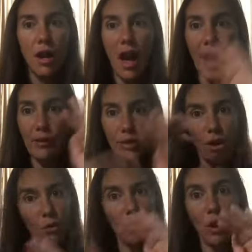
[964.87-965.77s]
I, you
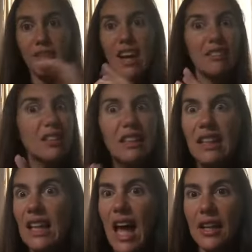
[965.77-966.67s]
know, we worked out a
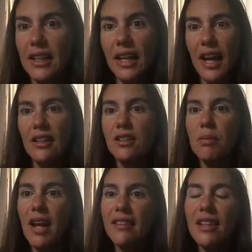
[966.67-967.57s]
lot of kinks.
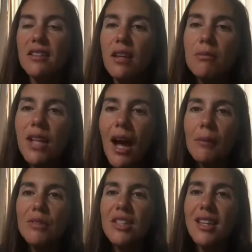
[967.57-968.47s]
But I think
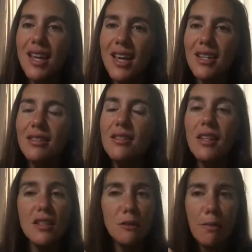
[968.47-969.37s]
sometimes kids
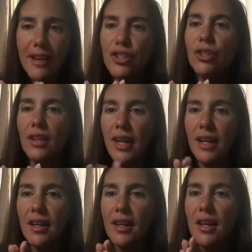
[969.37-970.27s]

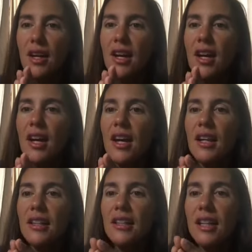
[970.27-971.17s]
especially
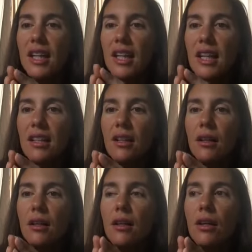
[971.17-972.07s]
need
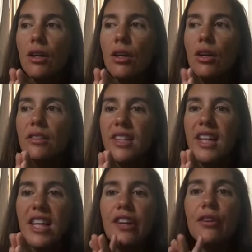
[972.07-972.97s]
to
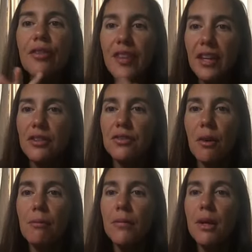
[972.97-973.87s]
hear things
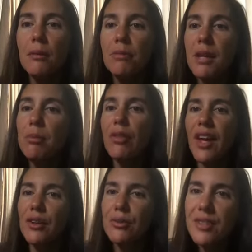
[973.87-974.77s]
from people
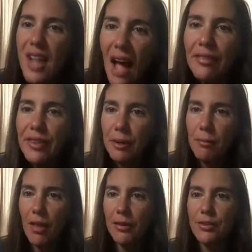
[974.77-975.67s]
that are not their
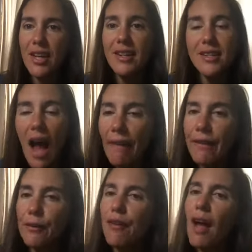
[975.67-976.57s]
mothers and not
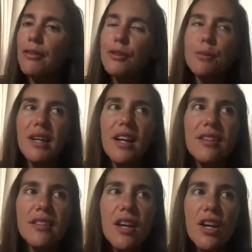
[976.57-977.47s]
their fathers, because